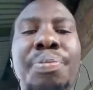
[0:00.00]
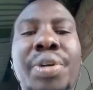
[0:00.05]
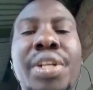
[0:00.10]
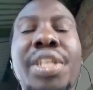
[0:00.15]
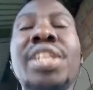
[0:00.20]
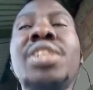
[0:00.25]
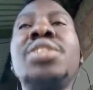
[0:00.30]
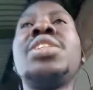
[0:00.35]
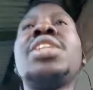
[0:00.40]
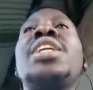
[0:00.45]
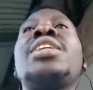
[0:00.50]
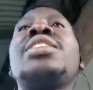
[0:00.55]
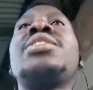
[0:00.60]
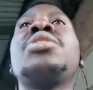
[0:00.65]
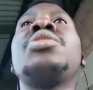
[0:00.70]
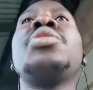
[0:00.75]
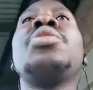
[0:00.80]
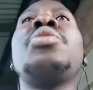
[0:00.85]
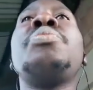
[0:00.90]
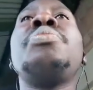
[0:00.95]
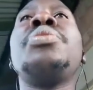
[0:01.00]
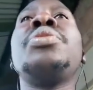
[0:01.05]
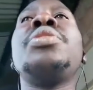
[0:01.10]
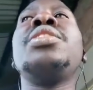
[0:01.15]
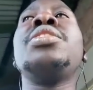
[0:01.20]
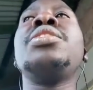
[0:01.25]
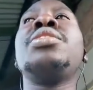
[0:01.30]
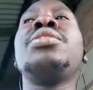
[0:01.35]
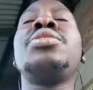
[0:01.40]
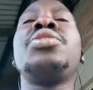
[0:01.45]
prediction that nobody
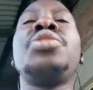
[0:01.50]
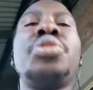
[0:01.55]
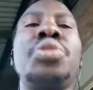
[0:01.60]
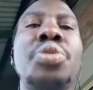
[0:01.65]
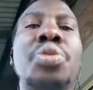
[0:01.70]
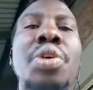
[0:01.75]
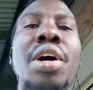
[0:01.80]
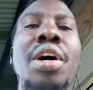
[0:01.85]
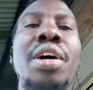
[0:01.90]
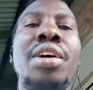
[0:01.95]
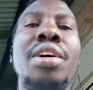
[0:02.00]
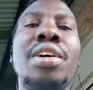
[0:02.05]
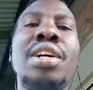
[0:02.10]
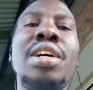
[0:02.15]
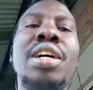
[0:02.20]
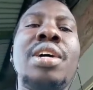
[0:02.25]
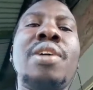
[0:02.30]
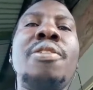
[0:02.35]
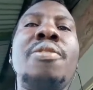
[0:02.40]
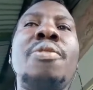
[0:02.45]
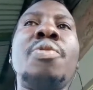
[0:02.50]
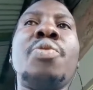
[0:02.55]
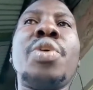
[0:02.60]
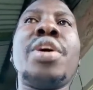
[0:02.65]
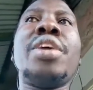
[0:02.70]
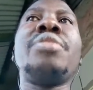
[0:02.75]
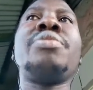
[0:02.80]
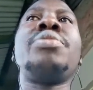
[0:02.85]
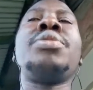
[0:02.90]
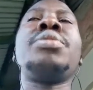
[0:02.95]
is sure
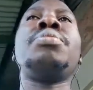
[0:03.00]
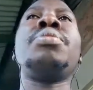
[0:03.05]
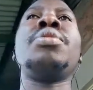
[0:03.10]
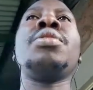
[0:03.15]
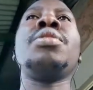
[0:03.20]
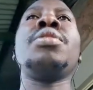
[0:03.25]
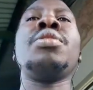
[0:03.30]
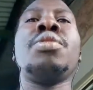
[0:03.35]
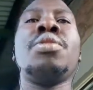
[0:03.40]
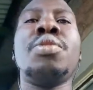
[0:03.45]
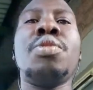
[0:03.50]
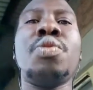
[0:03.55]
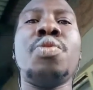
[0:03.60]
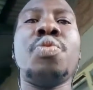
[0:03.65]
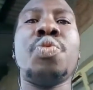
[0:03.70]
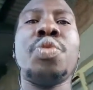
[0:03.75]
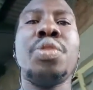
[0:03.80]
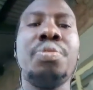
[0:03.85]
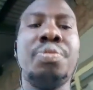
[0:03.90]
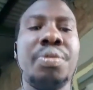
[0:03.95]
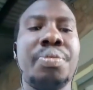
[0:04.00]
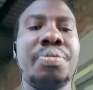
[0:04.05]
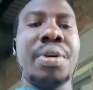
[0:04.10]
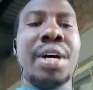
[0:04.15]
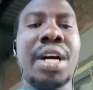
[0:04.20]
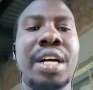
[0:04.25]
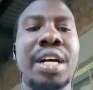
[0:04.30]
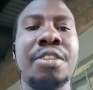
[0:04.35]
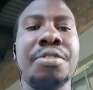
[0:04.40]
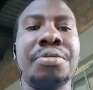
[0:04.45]
when football will be
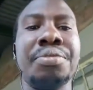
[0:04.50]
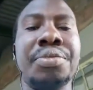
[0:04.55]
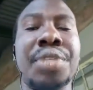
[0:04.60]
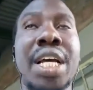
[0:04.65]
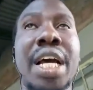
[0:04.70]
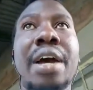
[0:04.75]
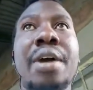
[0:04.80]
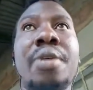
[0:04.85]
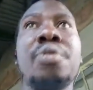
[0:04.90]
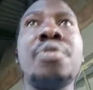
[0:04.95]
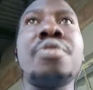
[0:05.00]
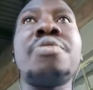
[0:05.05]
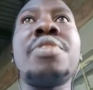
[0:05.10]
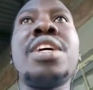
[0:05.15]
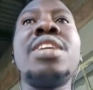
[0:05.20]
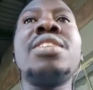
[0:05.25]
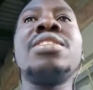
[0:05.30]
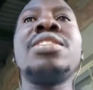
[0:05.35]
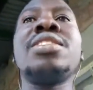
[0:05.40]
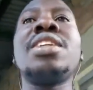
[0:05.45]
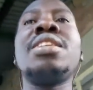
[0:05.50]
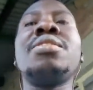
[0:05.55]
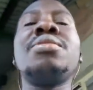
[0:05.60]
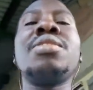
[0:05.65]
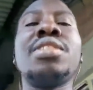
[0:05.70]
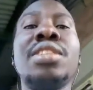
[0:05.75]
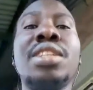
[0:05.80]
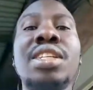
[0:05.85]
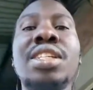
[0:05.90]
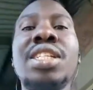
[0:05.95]
back. We find ourselves
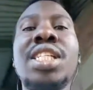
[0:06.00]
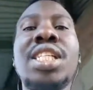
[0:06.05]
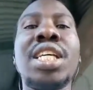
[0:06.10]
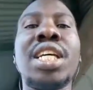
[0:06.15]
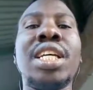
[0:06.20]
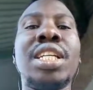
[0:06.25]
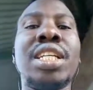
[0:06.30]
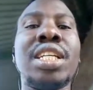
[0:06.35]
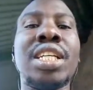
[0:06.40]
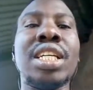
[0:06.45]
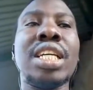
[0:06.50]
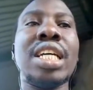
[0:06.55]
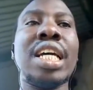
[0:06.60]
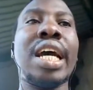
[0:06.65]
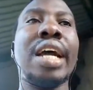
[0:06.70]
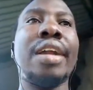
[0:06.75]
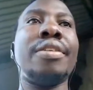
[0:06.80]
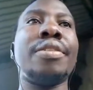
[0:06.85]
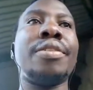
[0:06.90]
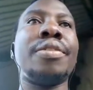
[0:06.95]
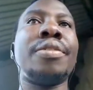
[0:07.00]
in this state, and